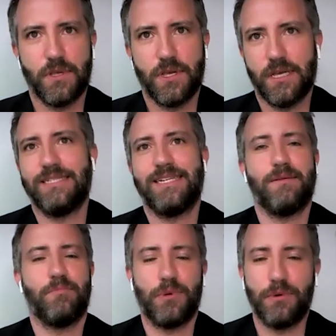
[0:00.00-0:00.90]

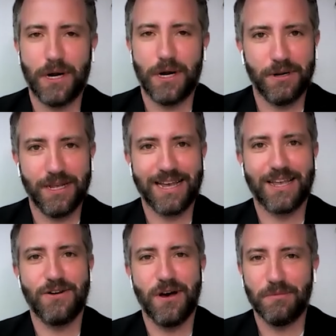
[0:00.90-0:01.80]
contemporary
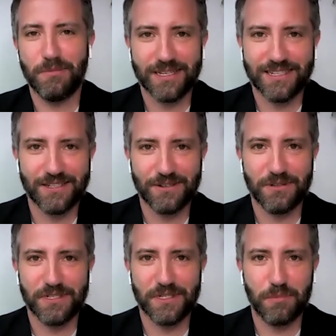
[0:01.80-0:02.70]
economics, so to
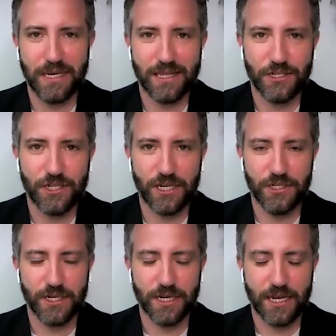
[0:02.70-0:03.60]
speak, the
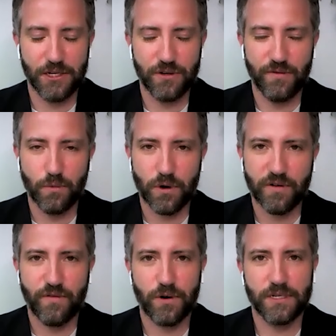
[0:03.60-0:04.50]
changing nature of the
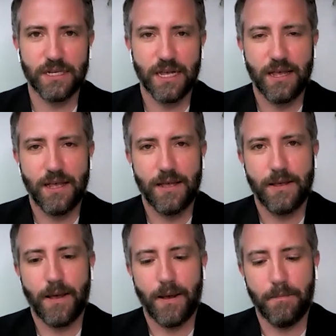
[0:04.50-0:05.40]
workforce.
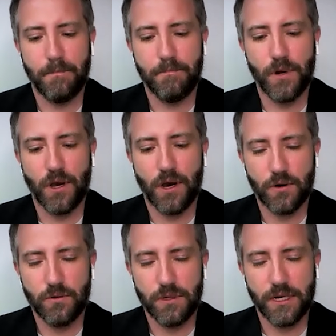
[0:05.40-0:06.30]
Not
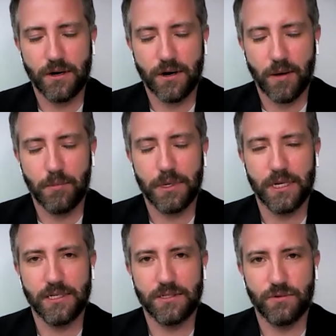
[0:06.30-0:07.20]
only are
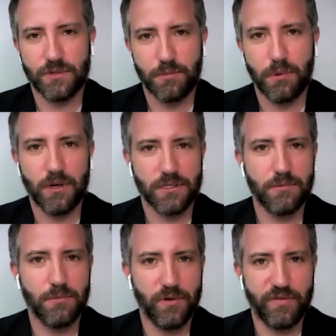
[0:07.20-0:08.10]
companies
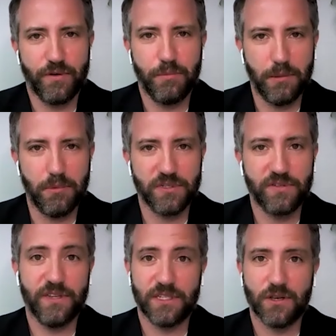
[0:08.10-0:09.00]
responsible for people's
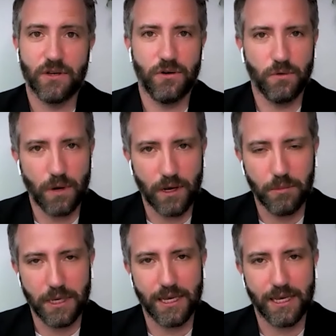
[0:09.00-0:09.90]
physical
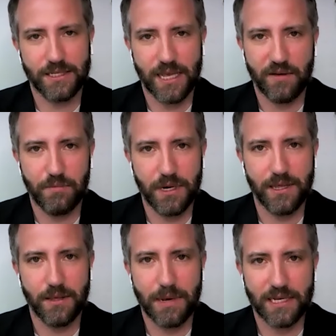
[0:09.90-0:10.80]
well-being as they have been in
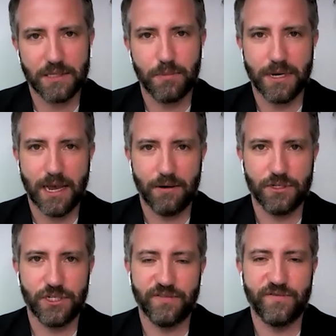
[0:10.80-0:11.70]
the past, but now it's
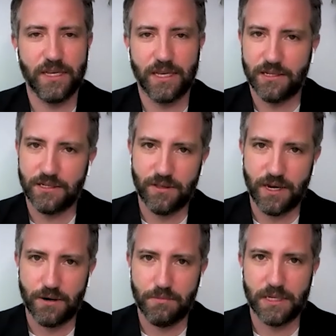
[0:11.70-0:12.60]
shifting into
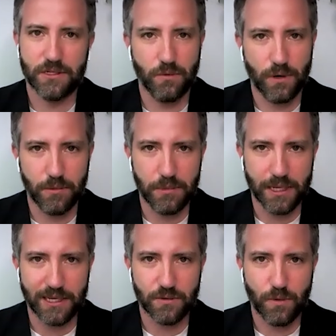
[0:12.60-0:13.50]
their mental well-being
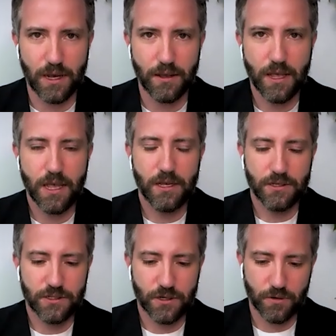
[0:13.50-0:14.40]
as well.
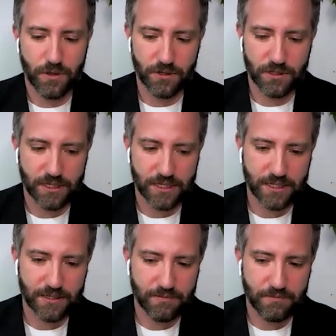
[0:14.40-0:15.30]
So there's this